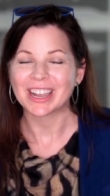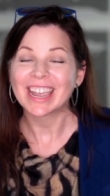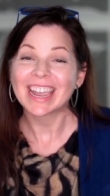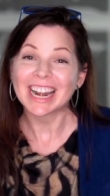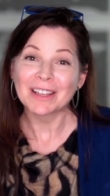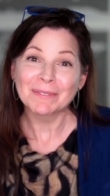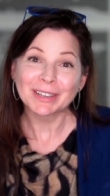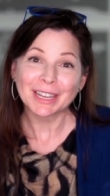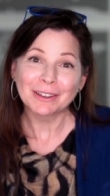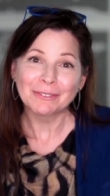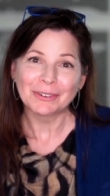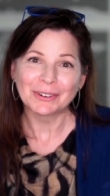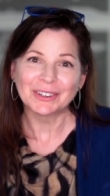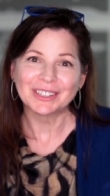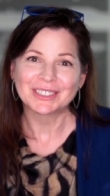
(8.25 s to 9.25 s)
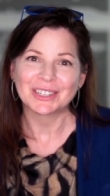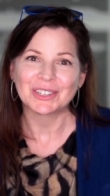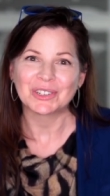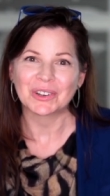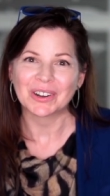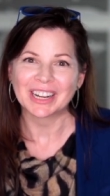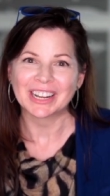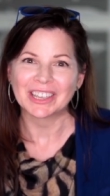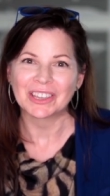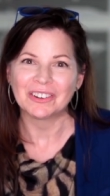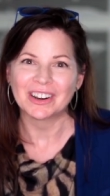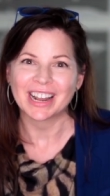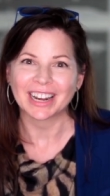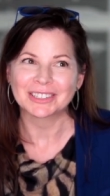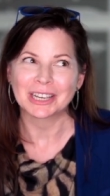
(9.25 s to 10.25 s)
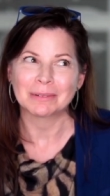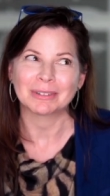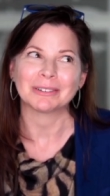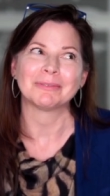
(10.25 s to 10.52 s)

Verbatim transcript: And I'm looking forward to joining you in October.